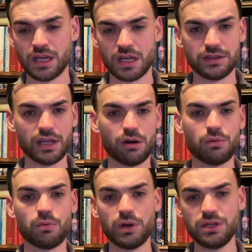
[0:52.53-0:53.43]

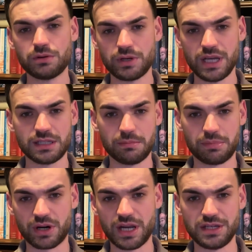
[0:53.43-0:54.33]
Now, when you create a
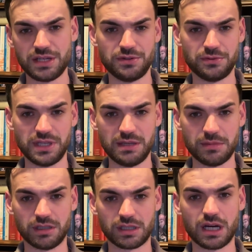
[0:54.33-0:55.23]
brand new
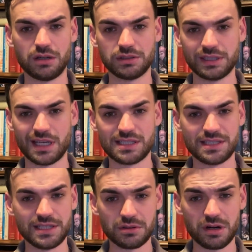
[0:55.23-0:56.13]
email account, it has
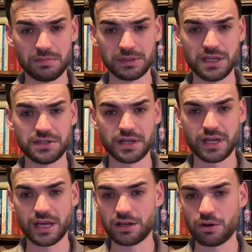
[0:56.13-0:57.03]
zero reputation
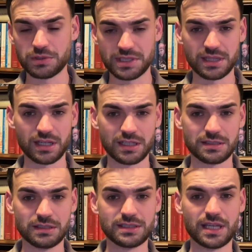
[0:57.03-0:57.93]
and no
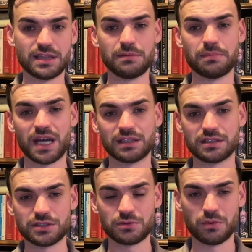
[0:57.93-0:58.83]
sending
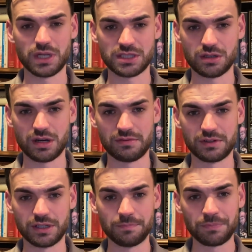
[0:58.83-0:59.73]
patterns
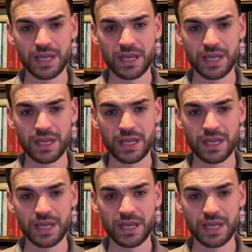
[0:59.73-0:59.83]
whatsoever.